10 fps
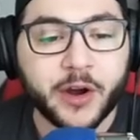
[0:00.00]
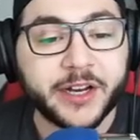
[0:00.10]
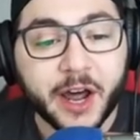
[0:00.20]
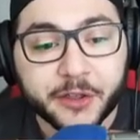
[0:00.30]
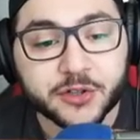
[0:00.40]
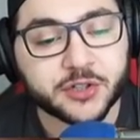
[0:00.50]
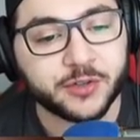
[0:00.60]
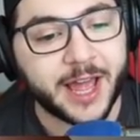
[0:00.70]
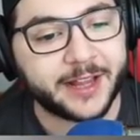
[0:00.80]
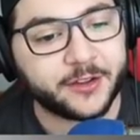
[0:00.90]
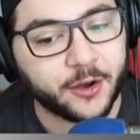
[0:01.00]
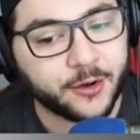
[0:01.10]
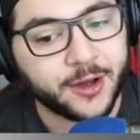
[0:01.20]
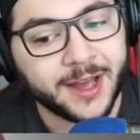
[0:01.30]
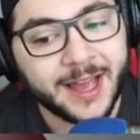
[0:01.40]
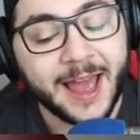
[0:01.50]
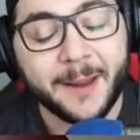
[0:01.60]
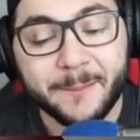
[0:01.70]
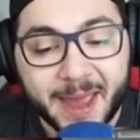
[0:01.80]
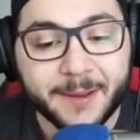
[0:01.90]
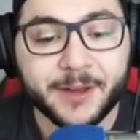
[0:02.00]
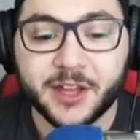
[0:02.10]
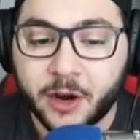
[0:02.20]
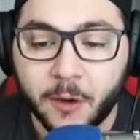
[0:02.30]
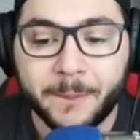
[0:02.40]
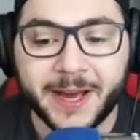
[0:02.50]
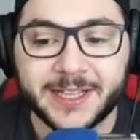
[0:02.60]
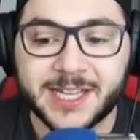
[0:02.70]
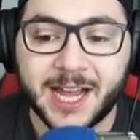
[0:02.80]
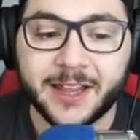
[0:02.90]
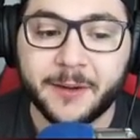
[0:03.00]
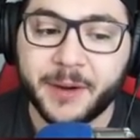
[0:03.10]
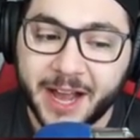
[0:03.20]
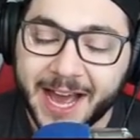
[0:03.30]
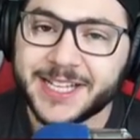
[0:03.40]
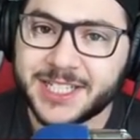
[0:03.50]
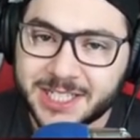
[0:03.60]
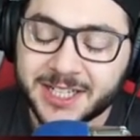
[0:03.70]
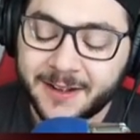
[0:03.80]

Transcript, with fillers: another Scudetto, and maybe the Coppa Italia. But guys,